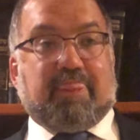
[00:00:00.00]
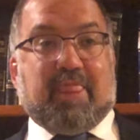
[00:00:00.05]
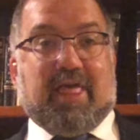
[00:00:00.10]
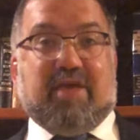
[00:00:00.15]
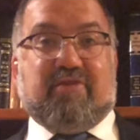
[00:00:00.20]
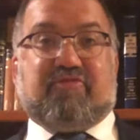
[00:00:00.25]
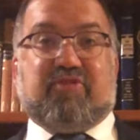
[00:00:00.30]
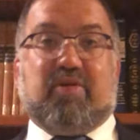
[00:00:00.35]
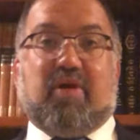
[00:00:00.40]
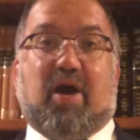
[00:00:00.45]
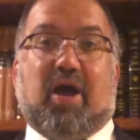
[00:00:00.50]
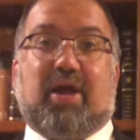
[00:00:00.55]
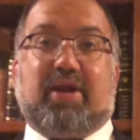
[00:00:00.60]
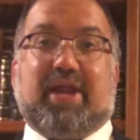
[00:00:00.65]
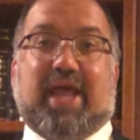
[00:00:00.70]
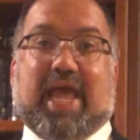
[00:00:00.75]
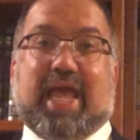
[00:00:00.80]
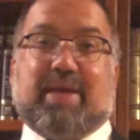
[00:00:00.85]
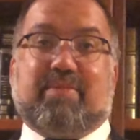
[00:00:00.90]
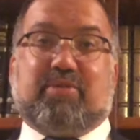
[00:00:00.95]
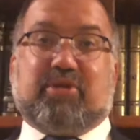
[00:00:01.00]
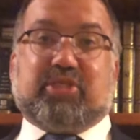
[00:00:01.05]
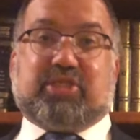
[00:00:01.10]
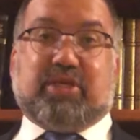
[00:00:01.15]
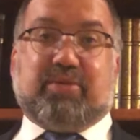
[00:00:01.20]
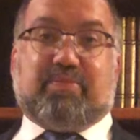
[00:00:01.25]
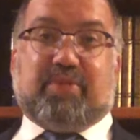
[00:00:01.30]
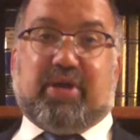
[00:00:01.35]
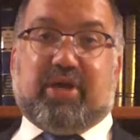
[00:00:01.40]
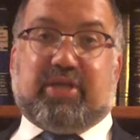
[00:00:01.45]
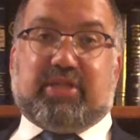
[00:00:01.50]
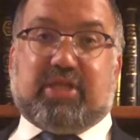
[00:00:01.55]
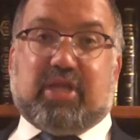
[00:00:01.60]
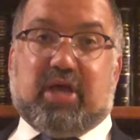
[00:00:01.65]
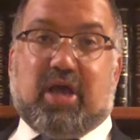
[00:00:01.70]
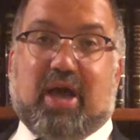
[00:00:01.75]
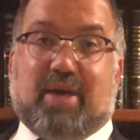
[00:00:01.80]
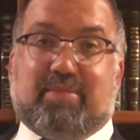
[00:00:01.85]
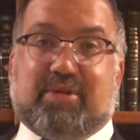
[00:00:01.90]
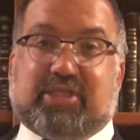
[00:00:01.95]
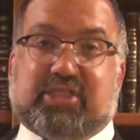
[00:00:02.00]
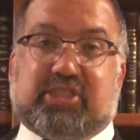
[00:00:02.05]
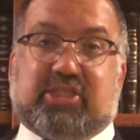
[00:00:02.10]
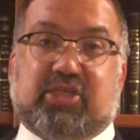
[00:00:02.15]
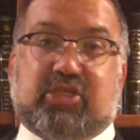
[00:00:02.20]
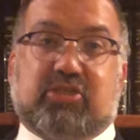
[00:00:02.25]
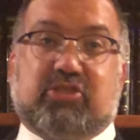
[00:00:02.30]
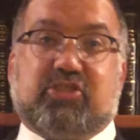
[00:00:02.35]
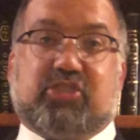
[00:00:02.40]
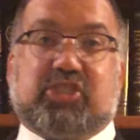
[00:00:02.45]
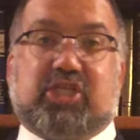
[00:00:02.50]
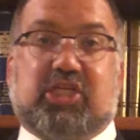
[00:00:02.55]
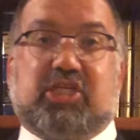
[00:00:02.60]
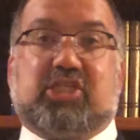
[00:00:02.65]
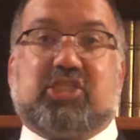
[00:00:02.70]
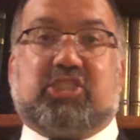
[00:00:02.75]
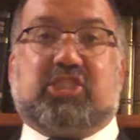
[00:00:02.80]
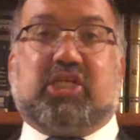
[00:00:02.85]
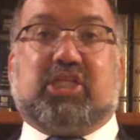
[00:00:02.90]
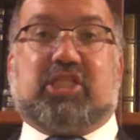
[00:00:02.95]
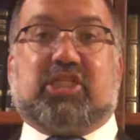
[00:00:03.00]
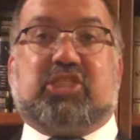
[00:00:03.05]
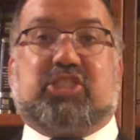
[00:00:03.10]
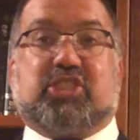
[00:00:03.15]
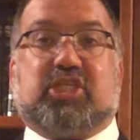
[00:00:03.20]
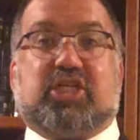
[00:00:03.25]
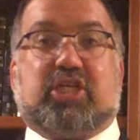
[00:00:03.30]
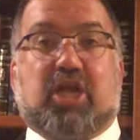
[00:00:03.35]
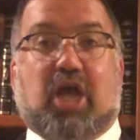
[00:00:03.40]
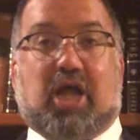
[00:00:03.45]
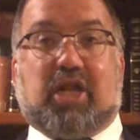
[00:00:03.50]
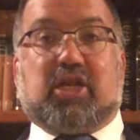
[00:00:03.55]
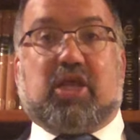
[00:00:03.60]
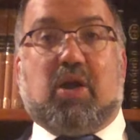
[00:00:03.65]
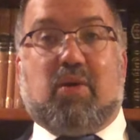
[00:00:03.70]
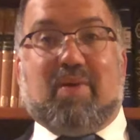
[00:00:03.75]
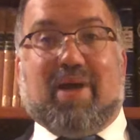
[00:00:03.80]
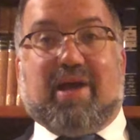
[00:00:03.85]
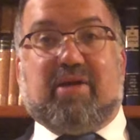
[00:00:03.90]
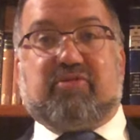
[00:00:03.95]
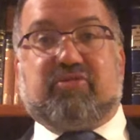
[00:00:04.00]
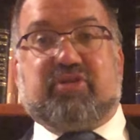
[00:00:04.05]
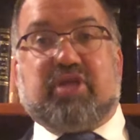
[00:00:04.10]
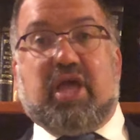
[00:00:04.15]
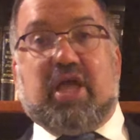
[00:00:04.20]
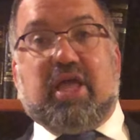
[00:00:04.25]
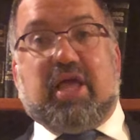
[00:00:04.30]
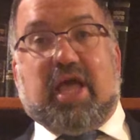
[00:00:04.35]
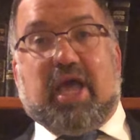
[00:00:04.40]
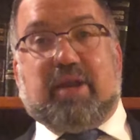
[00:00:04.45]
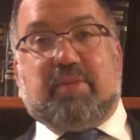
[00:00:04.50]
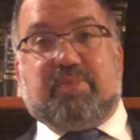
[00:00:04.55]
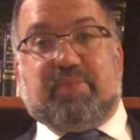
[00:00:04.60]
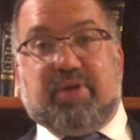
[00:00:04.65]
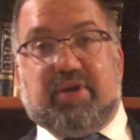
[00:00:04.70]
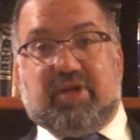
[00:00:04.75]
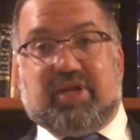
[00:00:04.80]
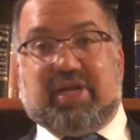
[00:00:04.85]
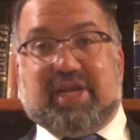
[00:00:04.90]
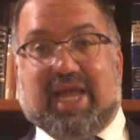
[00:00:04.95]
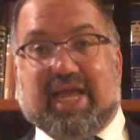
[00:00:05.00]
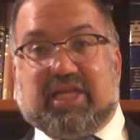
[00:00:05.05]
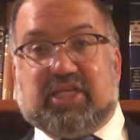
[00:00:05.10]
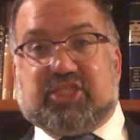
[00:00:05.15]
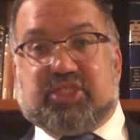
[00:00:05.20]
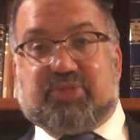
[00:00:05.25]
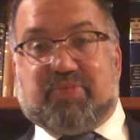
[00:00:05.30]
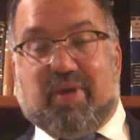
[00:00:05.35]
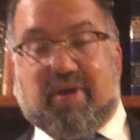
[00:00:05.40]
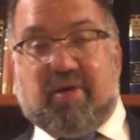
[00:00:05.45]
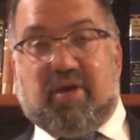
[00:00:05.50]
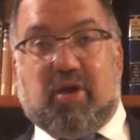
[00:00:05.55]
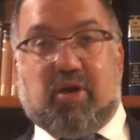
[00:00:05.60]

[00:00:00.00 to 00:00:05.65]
If you're unable to burn the chametz, you certainly should not go out and burn it elsewhere.